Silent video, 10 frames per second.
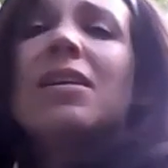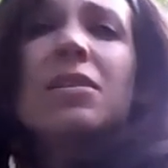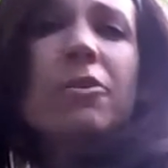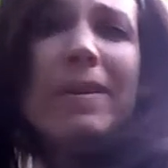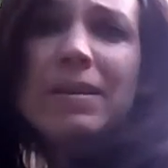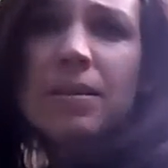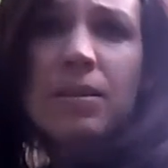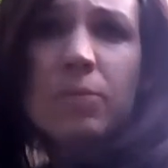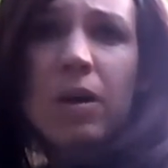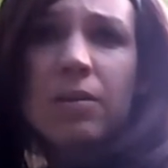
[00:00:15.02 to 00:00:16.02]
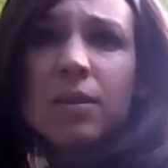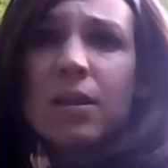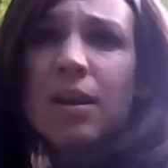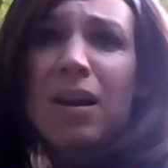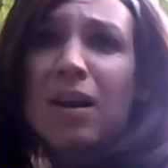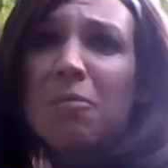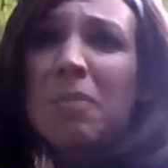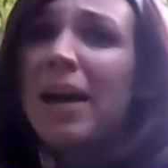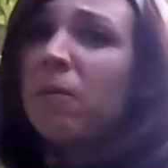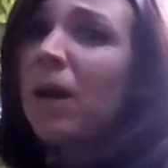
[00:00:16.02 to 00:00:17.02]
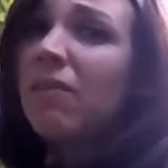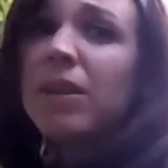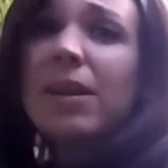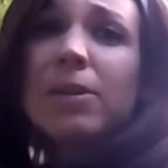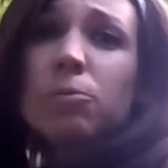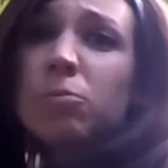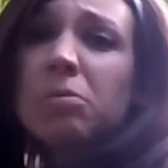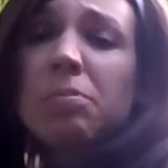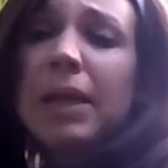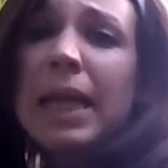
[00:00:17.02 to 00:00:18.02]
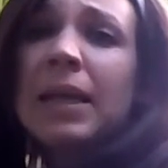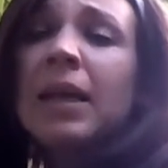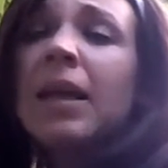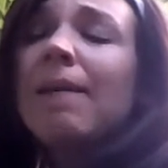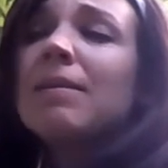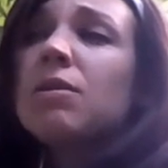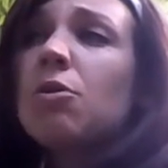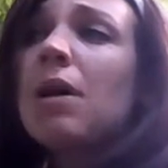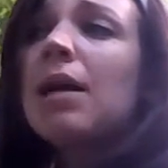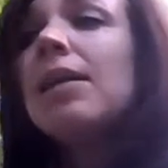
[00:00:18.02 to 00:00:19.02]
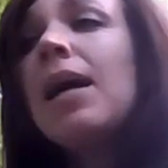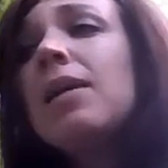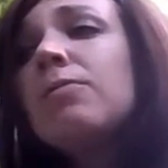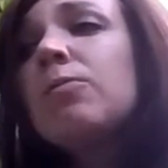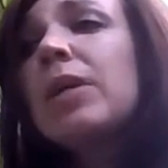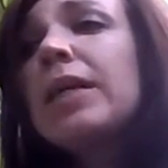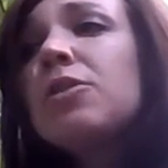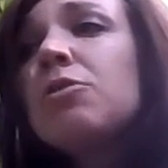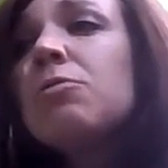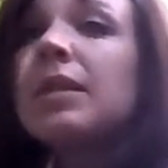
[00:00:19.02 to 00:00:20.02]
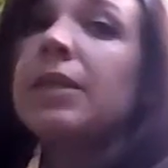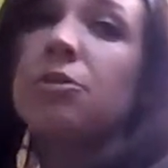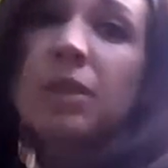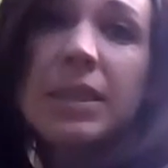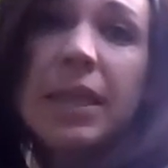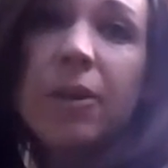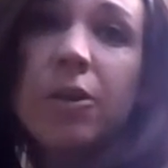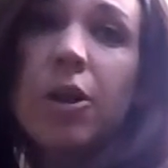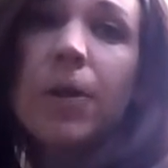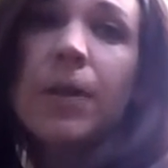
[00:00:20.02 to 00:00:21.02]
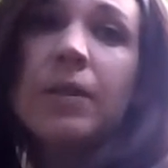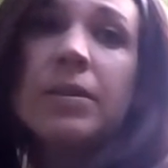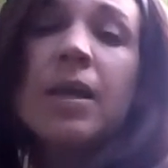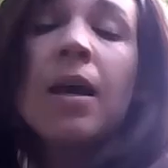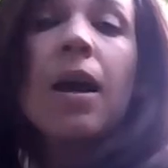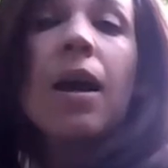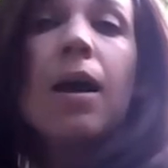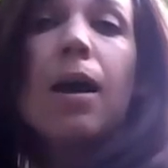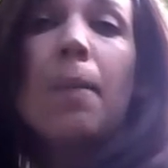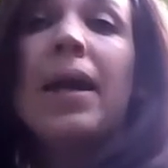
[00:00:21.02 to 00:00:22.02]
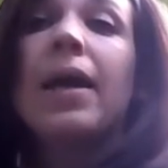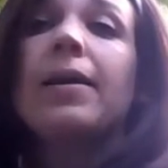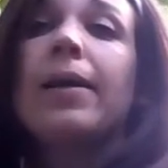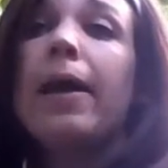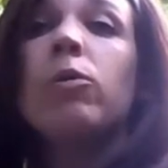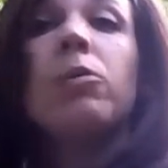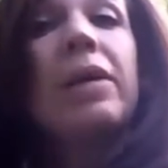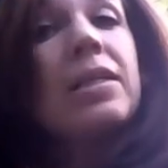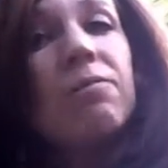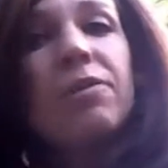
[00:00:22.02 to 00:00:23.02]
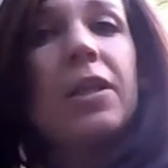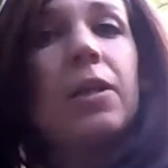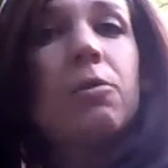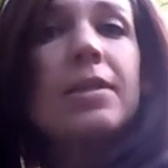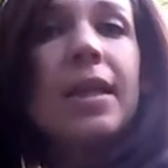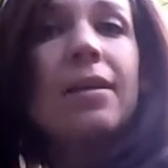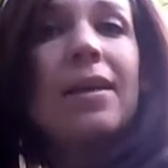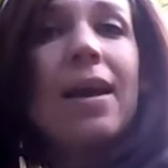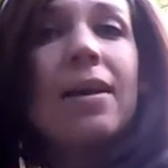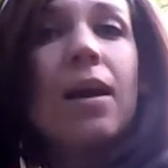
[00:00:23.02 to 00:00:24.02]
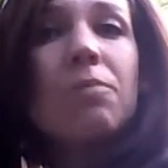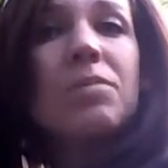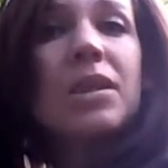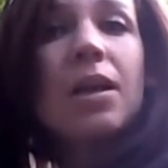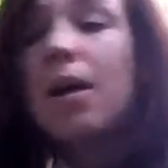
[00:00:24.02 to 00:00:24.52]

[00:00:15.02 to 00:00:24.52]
it's crazy small. I don't have a lot of room to plant, and so a lot of what I do is I do container gardens. And I will make some videos on that up to